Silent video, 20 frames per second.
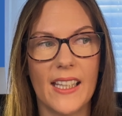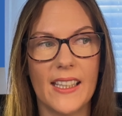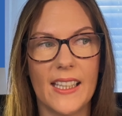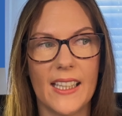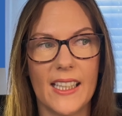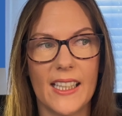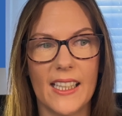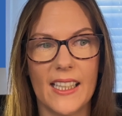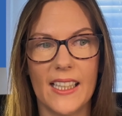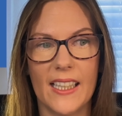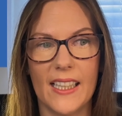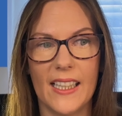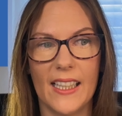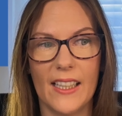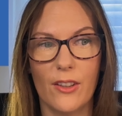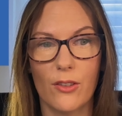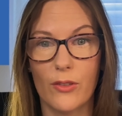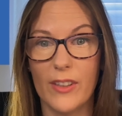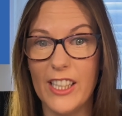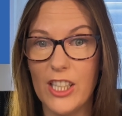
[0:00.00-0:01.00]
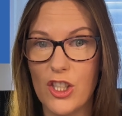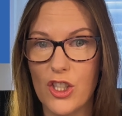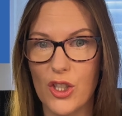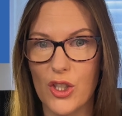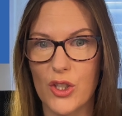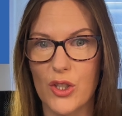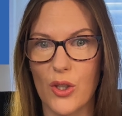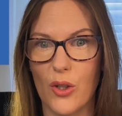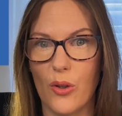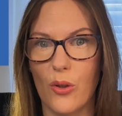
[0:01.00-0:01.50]
the reach,
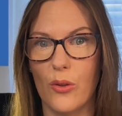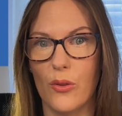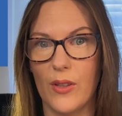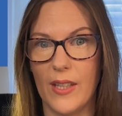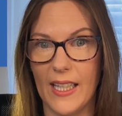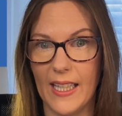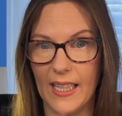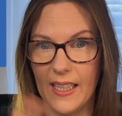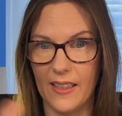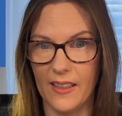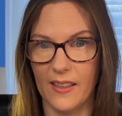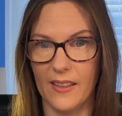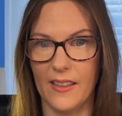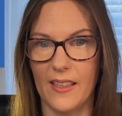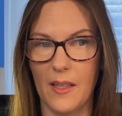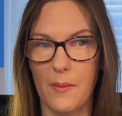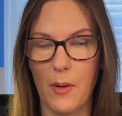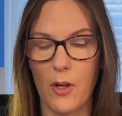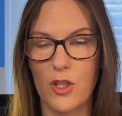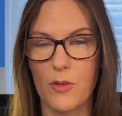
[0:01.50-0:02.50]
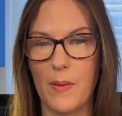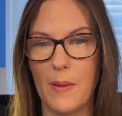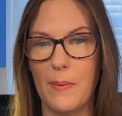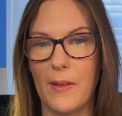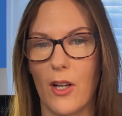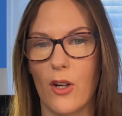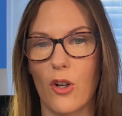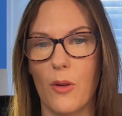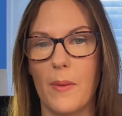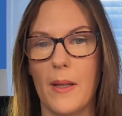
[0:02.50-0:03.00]
so the amount of people
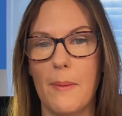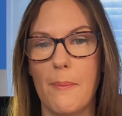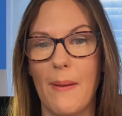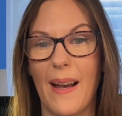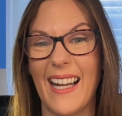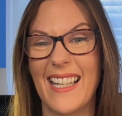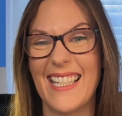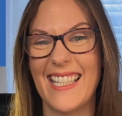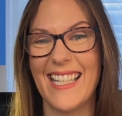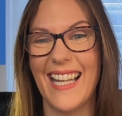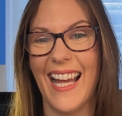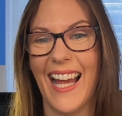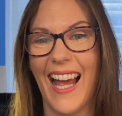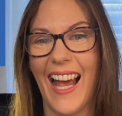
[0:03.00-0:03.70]
that are going to be impacted,